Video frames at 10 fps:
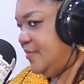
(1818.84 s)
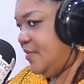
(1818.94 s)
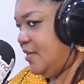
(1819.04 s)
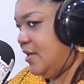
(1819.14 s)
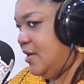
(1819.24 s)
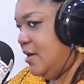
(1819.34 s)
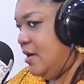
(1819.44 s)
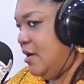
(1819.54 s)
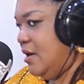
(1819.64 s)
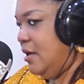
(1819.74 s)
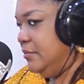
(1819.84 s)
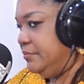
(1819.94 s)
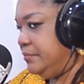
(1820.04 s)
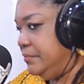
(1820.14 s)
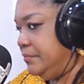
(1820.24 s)

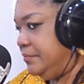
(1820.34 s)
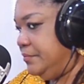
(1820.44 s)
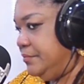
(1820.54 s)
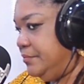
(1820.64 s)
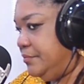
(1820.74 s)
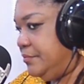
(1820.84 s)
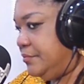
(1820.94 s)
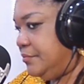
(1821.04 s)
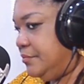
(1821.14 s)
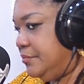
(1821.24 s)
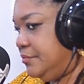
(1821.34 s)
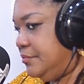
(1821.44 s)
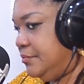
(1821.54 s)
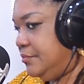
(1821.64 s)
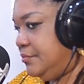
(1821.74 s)

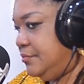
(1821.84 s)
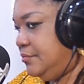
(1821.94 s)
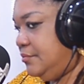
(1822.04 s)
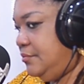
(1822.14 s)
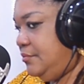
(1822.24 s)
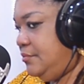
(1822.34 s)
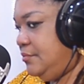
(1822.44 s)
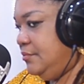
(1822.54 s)
This person isn't speaking.